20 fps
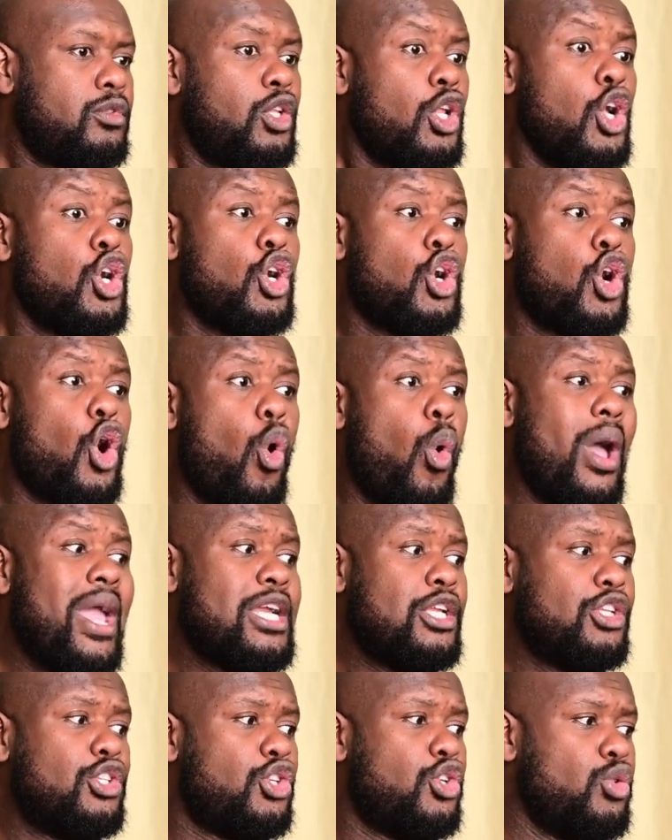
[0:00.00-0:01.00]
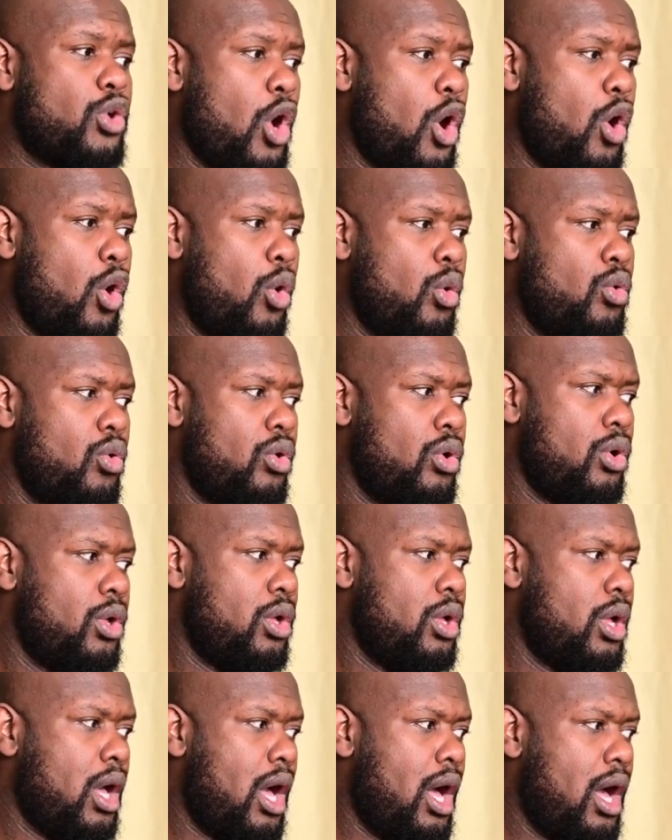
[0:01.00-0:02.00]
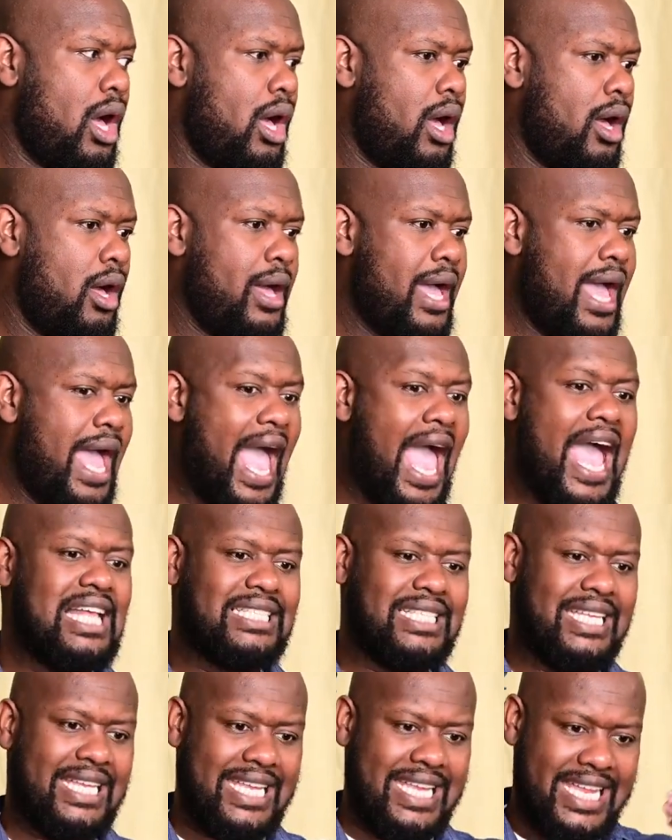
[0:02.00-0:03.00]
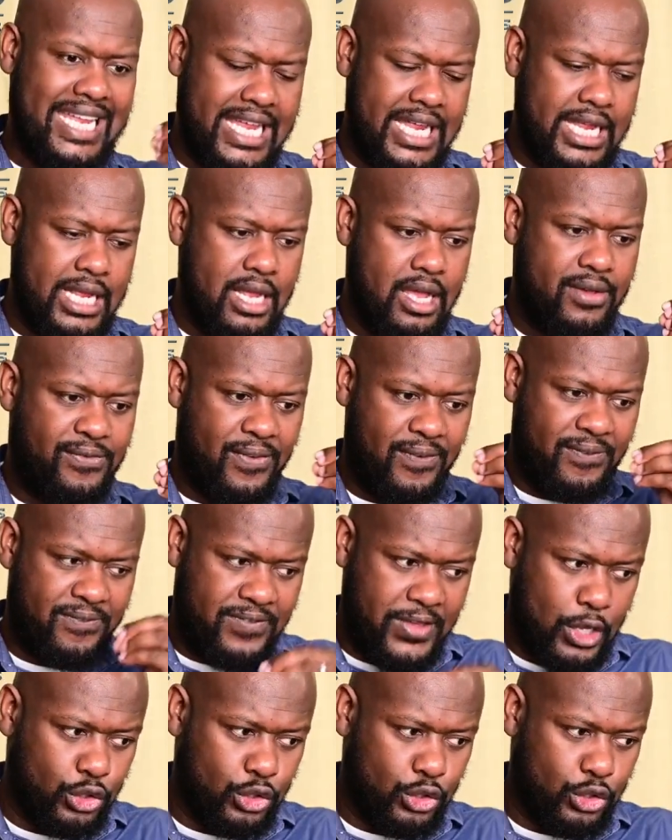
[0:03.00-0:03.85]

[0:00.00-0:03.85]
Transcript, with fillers: going to go uh, as he fulfills